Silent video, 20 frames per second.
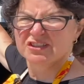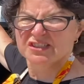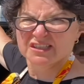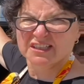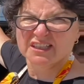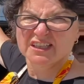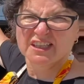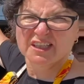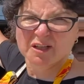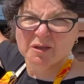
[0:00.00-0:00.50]
still
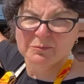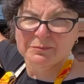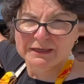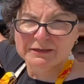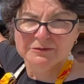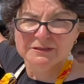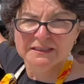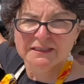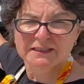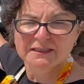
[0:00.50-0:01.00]
a little
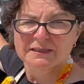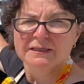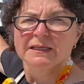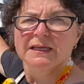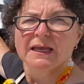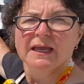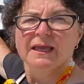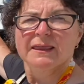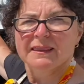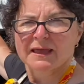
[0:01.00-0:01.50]
bouncy,
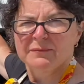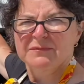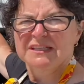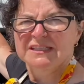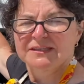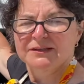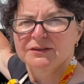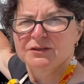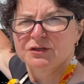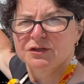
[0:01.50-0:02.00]
and that means
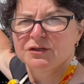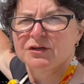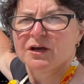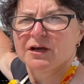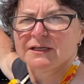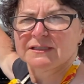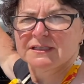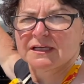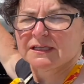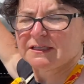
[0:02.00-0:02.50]
that they're
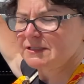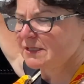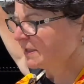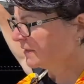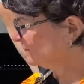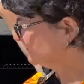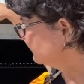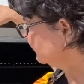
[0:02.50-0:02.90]
not done yet.